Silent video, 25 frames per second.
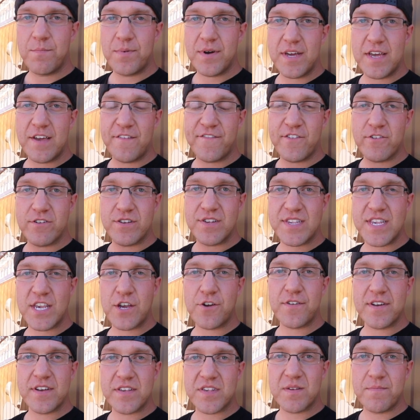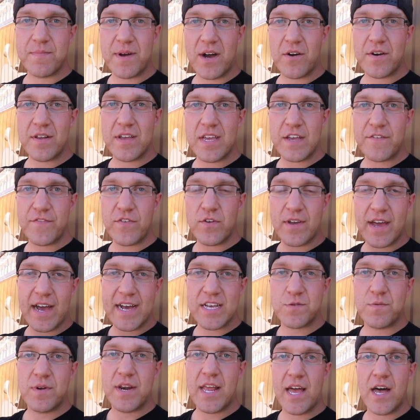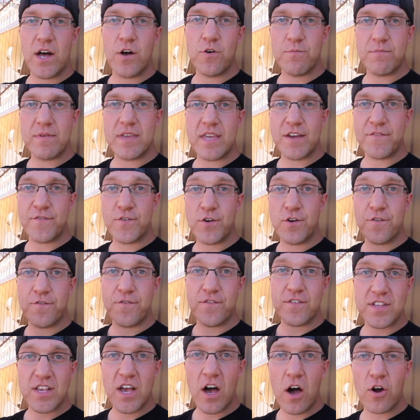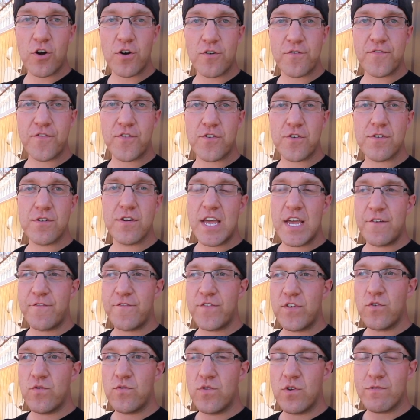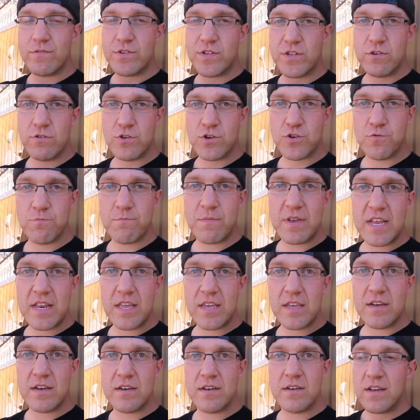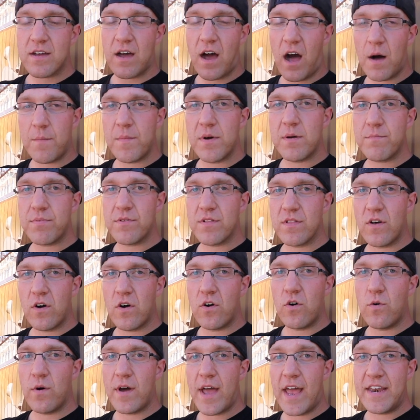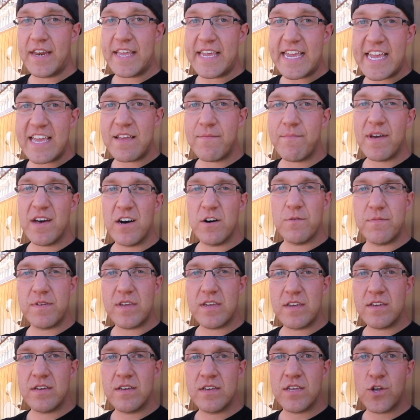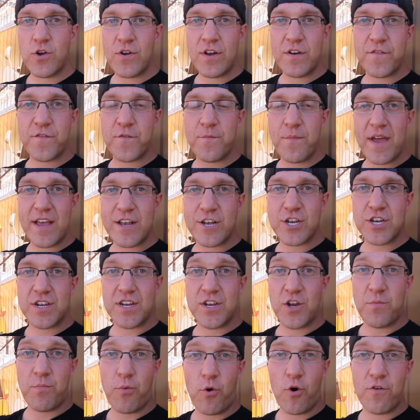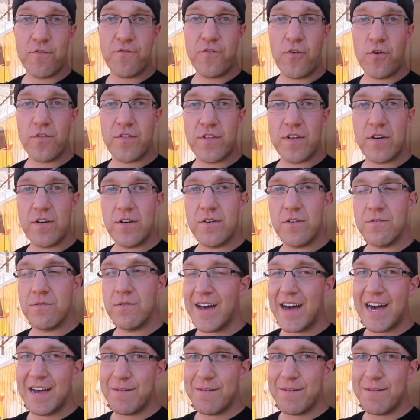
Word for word: but if you're serious curious about it, if you guys want to help me, if you're a photographer, if you know social media, comment below and email me your information, your portfolio.